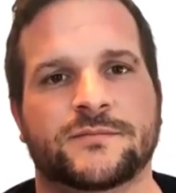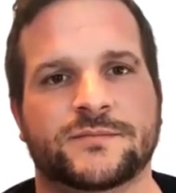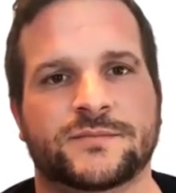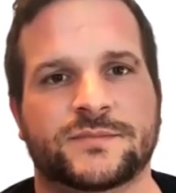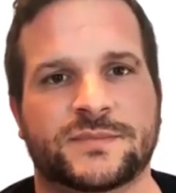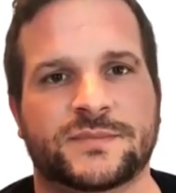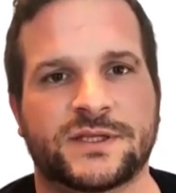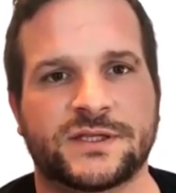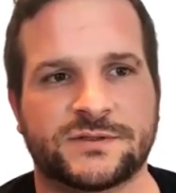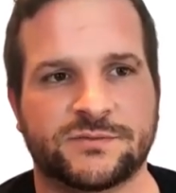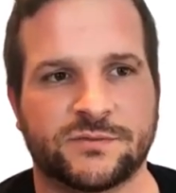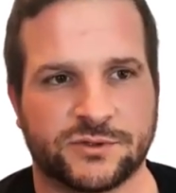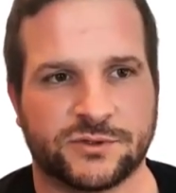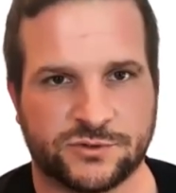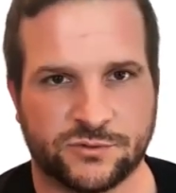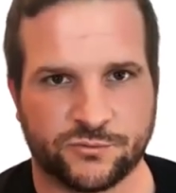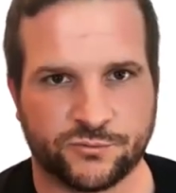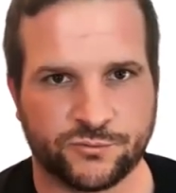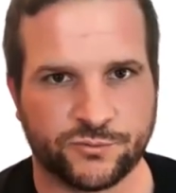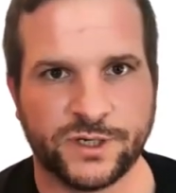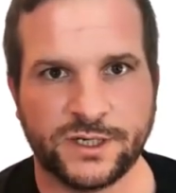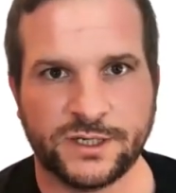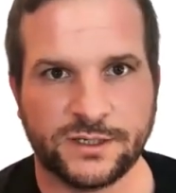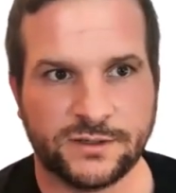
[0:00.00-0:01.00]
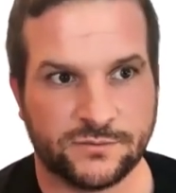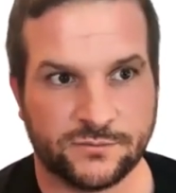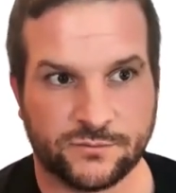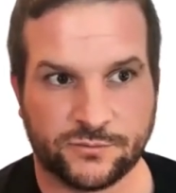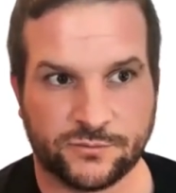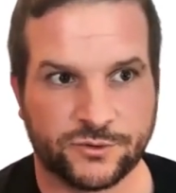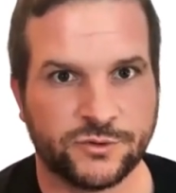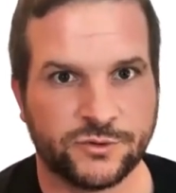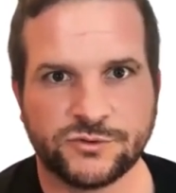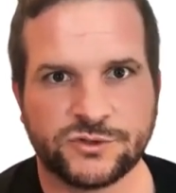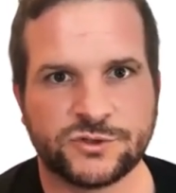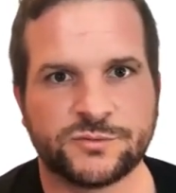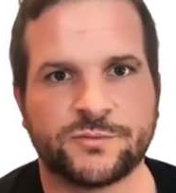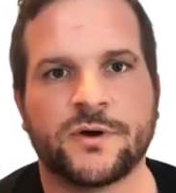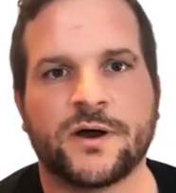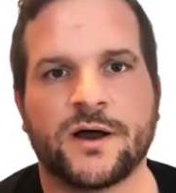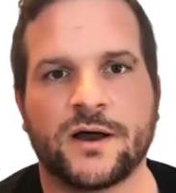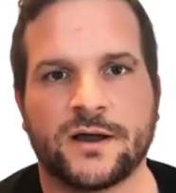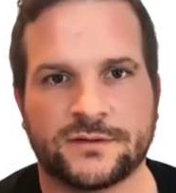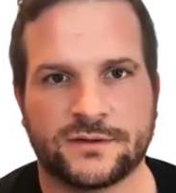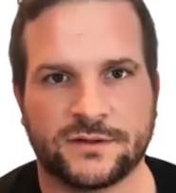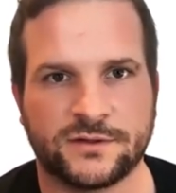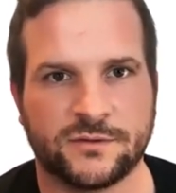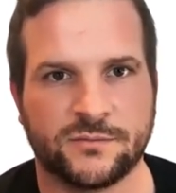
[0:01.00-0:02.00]
This was a really huge
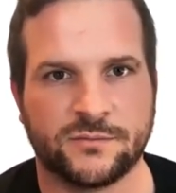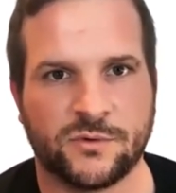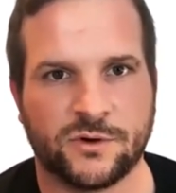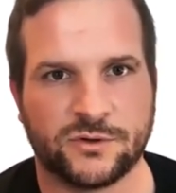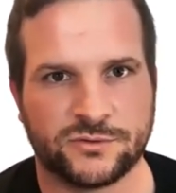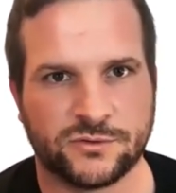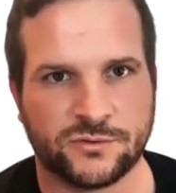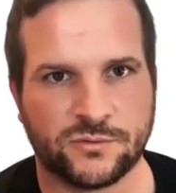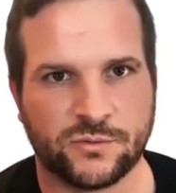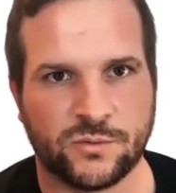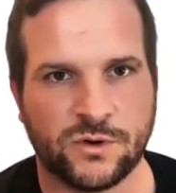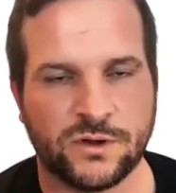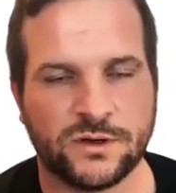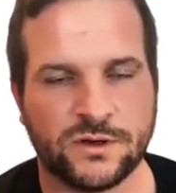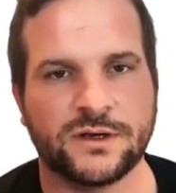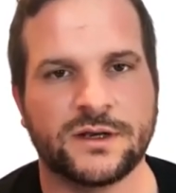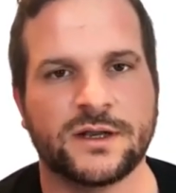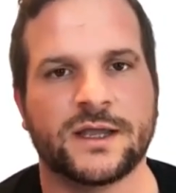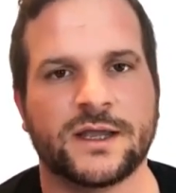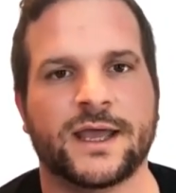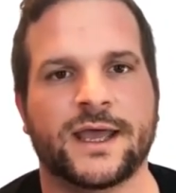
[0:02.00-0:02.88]
part in the model one.